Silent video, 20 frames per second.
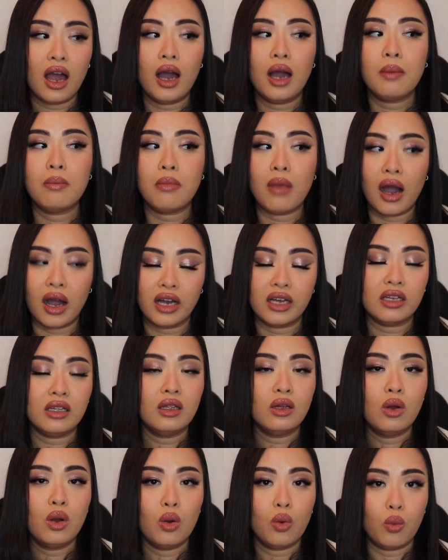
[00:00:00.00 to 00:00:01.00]
A
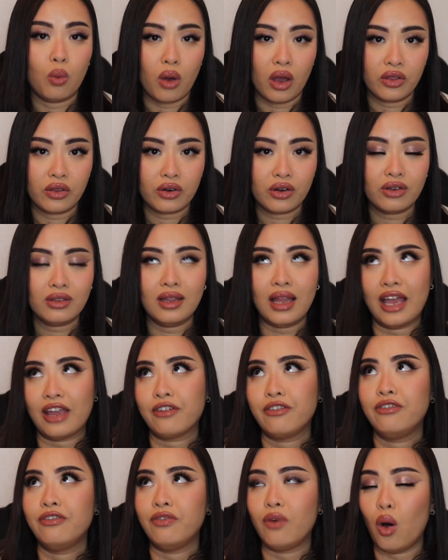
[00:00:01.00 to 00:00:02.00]
mild weather
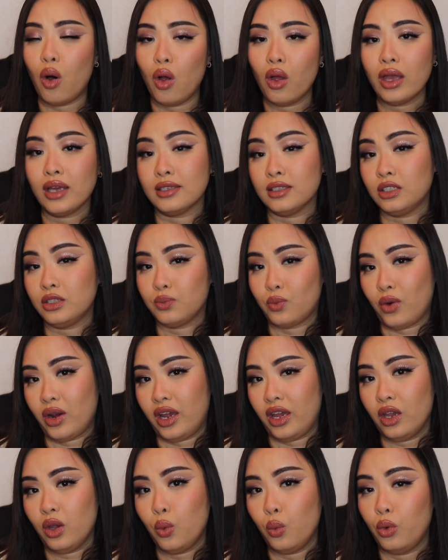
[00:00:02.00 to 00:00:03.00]
like fall and
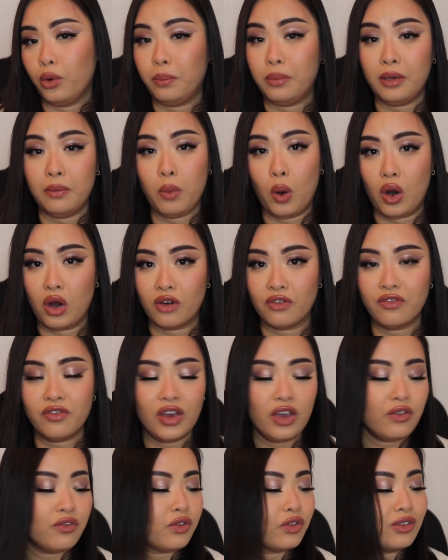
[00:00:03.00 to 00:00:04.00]
spring would be
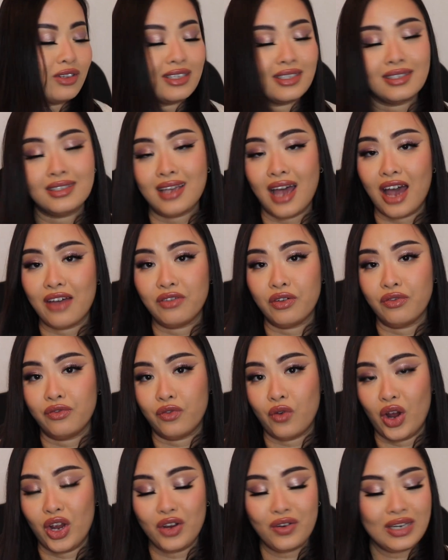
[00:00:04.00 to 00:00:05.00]
perfect for this type
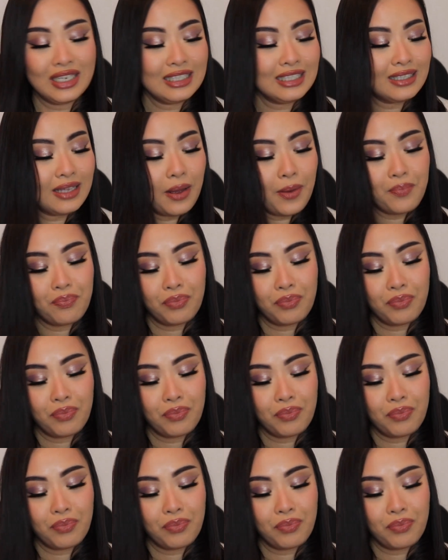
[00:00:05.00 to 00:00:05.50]
of fragrance.